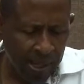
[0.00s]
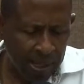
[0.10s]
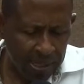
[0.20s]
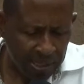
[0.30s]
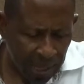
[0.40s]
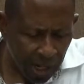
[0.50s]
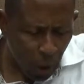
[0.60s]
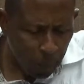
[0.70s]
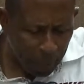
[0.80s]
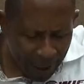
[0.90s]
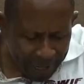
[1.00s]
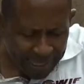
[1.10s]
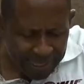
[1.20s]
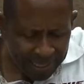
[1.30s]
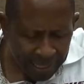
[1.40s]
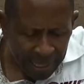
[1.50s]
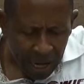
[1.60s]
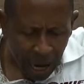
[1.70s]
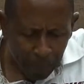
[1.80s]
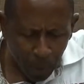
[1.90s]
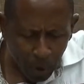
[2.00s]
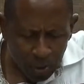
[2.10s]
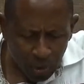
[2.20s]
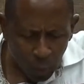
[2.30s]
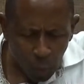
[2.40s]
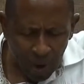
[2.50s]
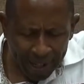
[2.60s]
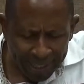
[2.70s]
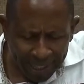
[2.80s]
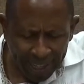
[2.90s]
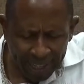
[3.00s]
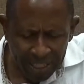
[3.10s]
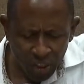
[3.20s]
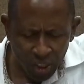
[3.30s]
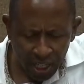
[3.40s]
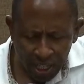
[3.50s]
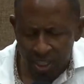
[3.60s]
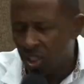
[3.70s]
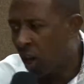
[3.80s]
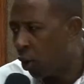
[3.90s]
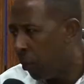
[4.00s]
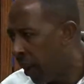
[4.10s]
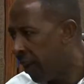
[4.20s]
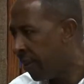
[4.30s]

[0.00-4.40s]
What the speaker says: Sodomite, a person who engage in sodomy.